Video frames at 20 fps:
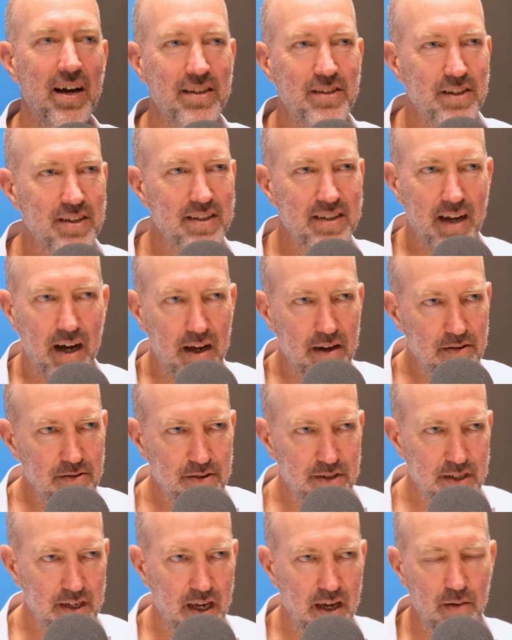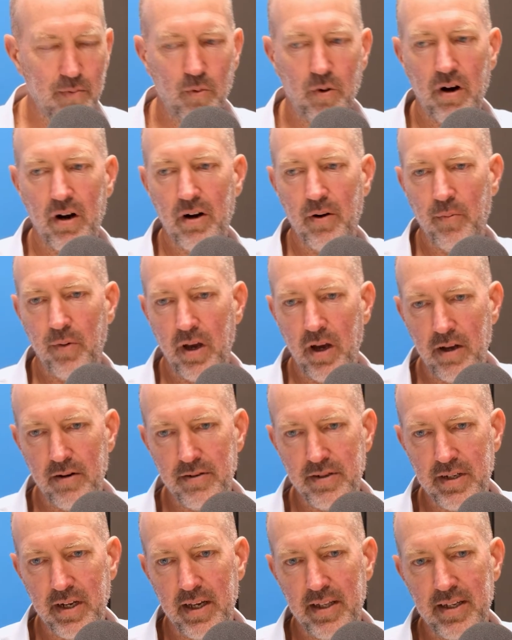just understand water and we
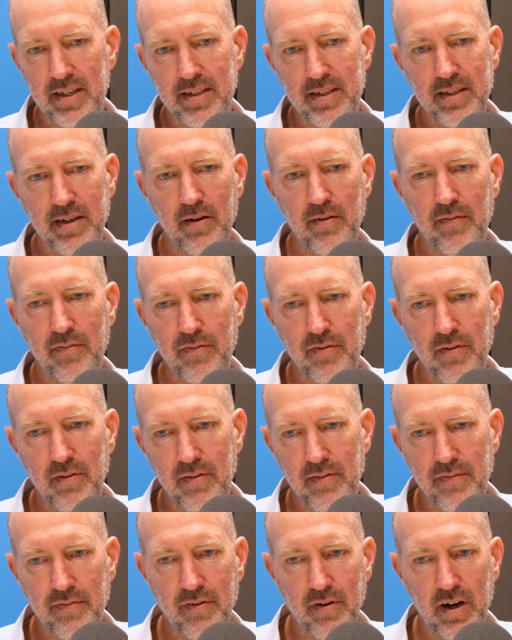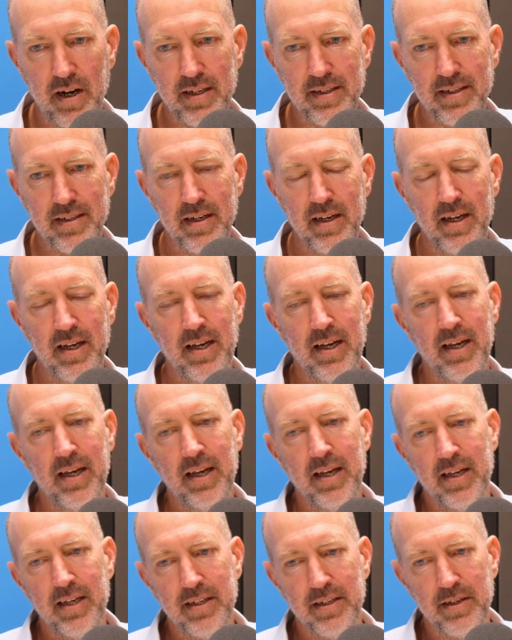understand this. So for us,
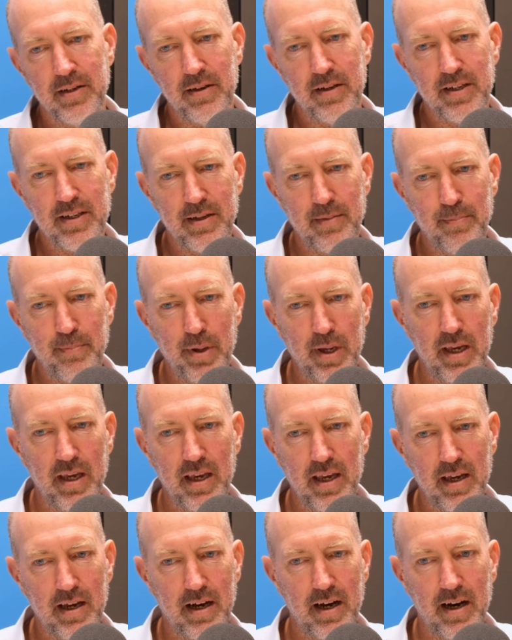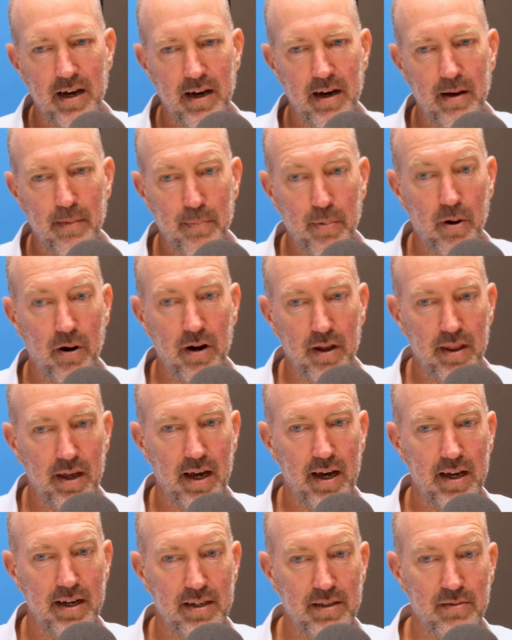to be a part of
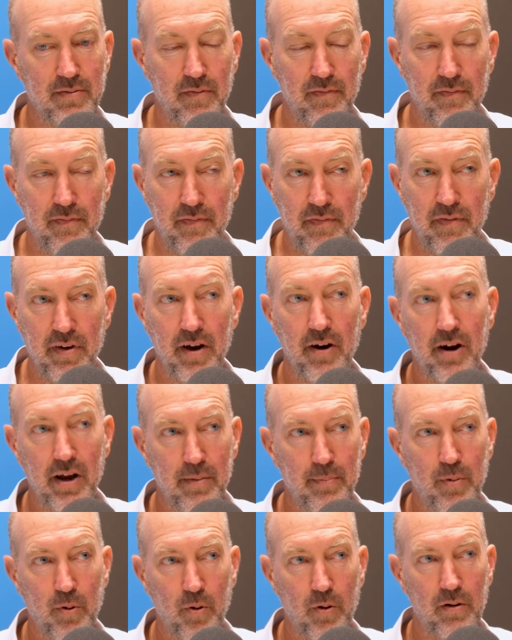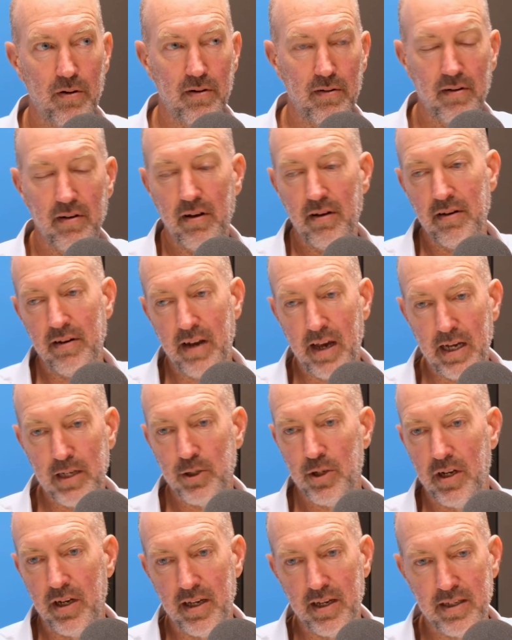that is very important
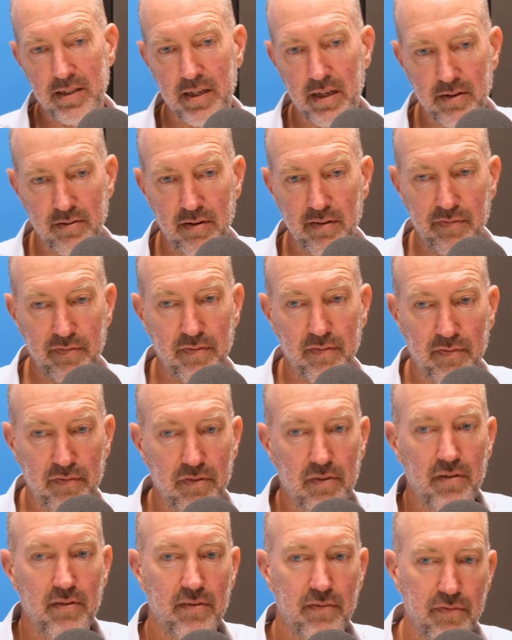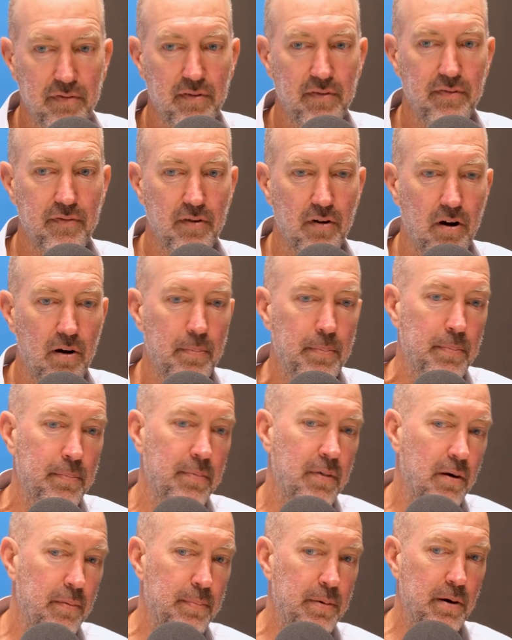nationally, et cetera, for
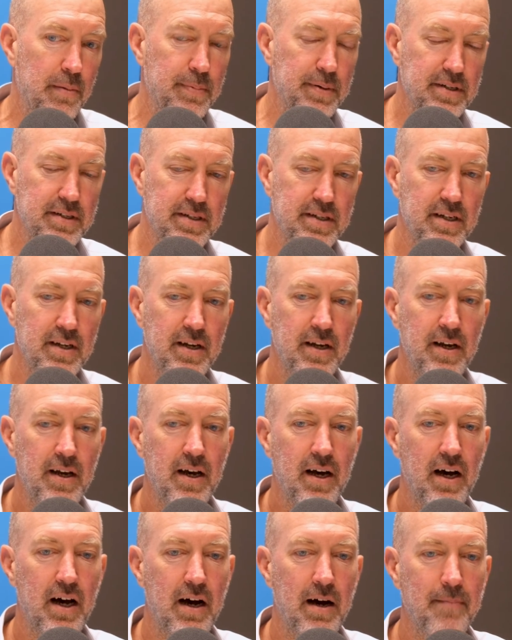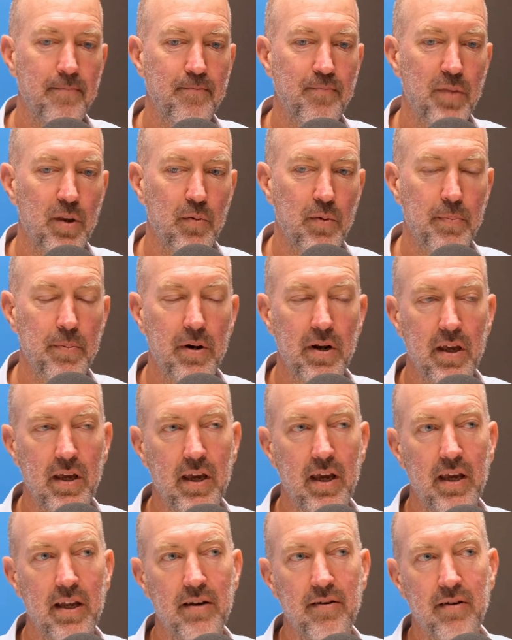our purpose. We're pretty
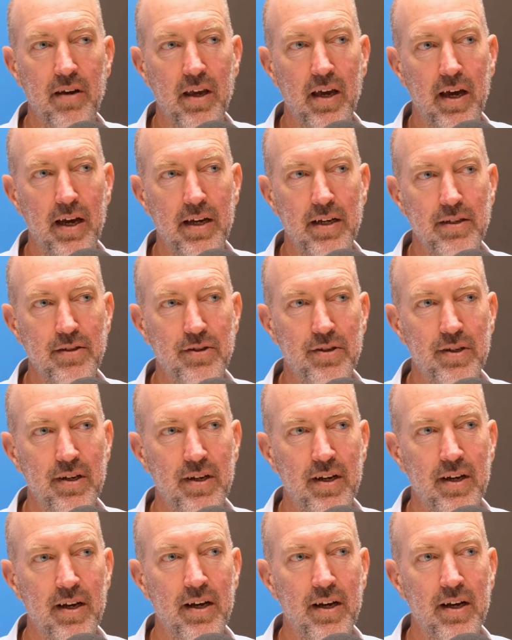keen to engage,